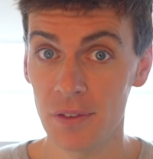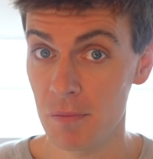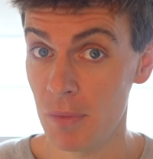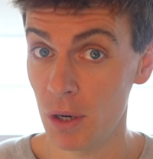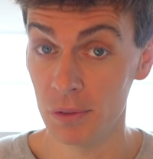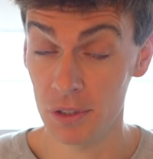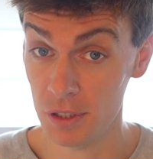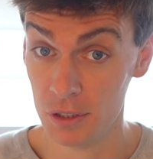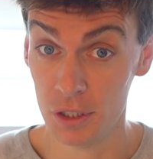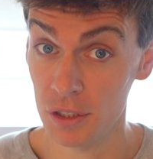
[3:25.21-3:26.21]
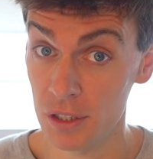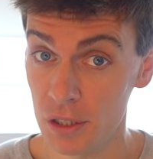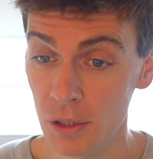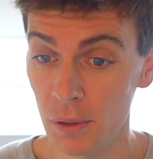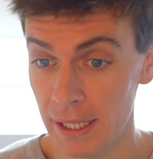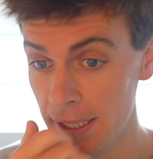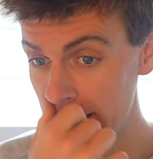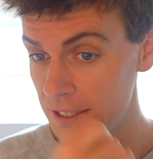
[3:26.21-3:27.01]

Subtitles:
for the molds. There's just the tooling.